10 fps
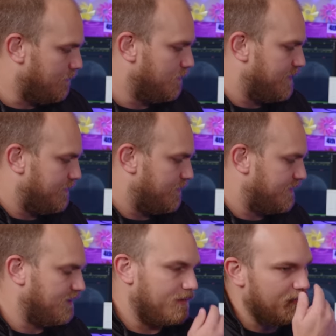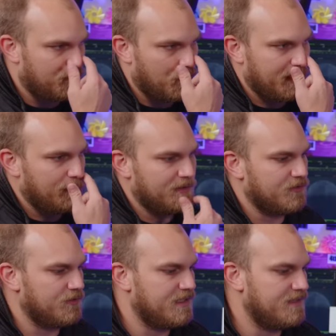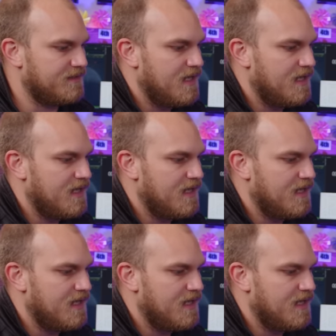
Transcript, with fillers: Room temperature still around 21 degrees.